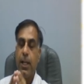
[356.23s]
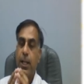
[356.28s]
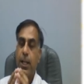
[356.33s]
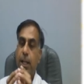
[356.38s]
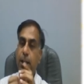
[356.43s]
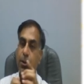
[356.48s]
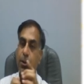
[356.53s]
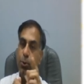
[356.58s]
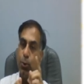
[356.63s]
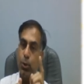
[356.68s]

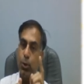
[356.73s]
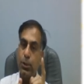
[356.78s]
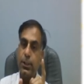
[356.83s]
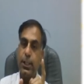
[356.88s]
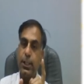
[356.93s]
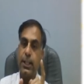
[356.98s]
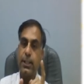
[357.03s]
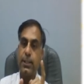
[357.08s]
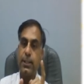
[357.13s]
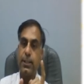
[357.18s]
In those
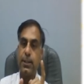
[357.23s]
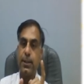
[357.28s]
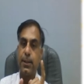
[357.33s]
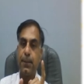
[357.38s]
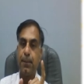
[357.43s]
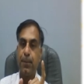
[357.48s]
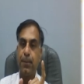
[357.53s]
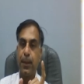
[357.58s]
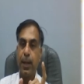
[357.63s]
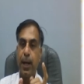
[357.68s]
things,
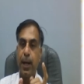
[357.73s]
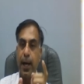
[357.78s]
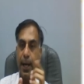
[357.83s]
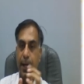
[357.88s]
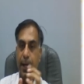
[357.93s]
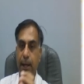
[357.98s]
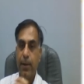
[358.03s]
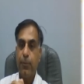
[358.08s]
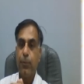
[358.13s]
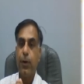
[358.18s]
I
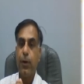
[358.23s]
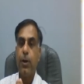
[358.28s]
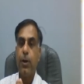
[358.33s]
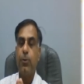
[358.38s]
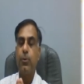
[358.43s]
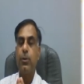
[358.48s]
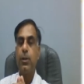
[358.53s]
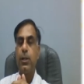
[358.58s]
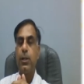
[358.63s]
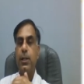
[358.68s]
have
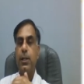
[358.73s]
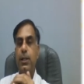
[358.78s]
found